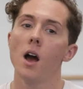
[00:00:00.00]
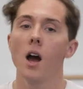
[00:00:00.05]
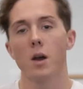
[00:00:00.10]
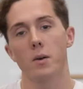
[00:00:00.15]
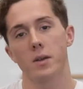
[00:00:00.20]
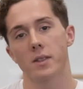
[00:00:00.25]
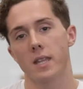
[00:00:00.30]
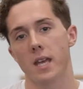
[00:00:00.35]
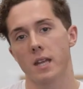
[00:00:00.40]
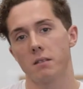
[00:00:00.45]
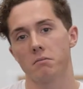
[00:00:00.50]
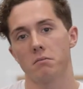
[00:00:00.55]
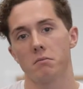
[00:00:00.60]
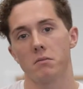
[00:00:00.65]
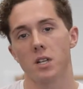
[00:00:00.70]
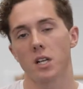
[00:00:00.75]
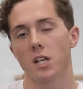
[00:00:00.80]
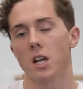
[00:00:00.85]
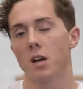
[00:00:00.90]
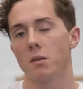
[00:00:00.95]
I would then
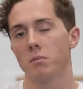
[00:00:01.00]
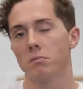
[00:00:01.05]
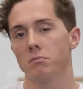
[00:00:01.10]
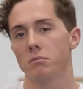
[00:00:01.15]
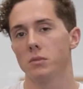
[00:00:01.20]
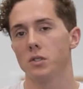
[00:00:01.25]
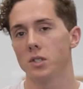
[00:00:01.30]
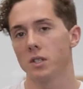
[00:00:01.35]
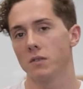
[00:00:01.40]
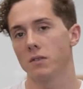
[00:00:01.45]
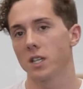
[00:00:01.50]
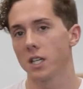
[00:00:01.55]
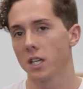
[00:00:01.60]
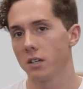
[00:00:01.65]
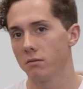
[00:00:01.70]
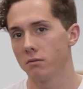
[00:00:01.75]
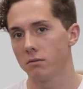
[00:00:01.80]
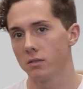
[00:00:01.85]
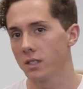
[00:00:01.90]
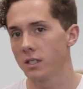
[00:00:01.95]
look up music video
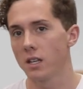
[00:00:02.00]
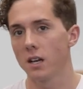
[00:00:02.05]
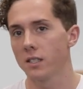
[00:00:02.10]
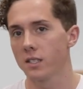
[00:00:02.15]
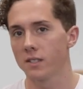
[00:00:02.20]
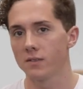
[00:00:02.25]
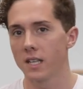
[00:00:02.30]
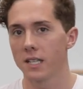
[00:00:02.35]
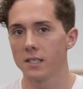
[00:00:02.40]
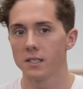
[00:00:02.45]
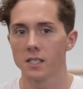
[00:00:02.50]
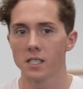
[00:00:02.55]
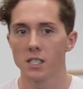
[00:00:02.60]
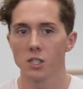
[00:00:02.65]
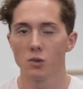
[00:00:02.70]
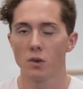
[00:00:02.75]
styles of dancing,